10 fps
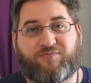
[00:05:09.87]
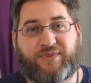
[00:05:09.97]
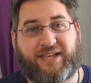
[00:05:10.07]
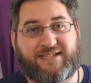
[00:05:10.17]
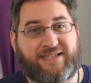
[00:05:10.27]

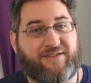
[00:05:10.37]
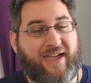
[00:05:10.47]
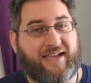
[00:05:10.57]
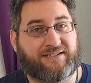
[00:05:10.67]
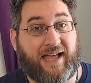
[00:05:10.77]
please leave
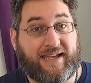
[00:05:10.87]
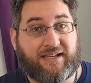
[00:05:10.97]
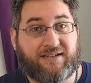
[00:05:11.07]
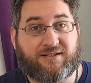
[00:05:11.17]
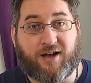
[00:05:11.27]
a
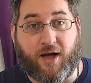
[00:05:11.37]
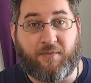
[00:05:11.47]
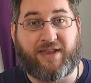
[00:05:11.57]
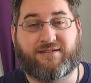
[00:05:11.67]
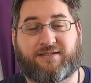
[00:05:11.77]
like,
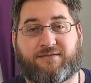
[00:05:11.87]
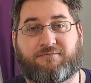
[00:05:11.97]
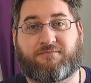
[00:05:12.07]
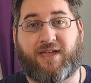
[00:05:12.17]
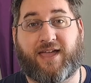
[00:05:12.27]
comment,
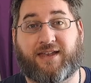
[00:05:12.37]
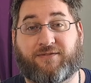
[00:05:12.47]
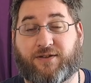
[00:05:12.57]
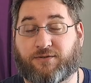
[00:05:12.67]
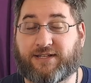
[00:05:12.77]
and
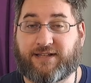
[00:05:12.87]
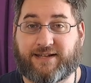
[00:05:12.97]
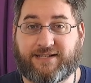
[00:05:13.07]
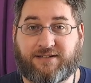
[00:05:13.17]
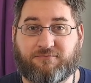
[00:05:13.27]
if you really
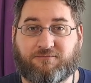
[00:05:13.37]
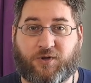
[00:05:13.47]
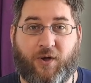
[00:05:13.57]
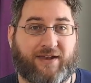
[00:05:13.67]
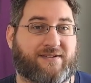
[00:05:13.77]
liked it,
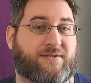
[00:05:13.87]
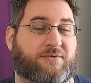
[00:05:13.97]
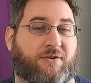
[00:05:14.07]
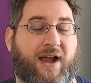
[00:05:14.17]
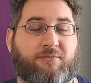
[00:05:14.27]
go ahead and
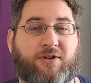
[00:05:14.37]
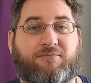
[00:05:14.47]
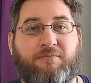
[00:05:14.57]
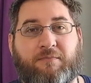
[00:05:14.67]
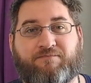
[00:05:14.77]
subscribe.
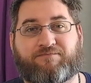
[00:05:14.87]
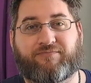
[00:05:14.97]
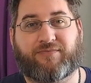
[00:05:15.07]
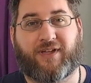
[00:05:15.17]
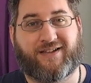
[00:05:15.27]

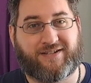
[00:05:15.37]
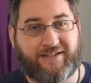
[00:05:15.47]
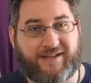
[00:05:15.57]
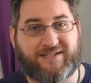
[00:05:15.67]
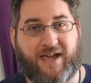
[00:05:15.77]
Until
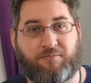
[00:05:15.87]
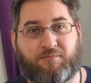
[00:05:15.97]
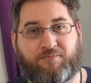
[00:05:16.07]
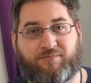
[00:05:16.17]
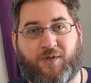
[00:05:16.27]
next time,
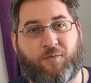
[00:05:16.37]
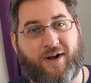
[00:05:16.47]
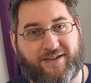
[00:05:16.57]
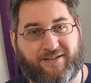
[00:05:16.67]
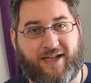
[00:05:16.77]

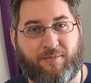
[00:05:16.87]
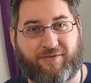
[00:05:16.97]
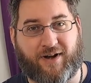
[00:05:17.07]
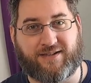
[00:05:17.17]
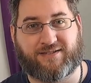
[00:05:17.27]
walk in the light, my
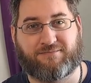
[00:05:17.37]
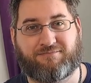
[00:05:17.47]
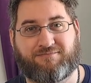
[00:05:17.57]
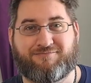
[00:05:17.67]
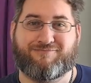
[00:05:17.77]
friends.
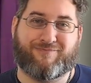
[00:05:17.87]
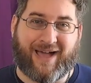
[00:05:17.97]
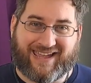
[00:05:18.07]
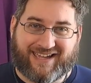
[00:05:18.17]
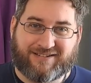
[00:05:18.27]

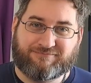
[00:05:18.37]
Bye!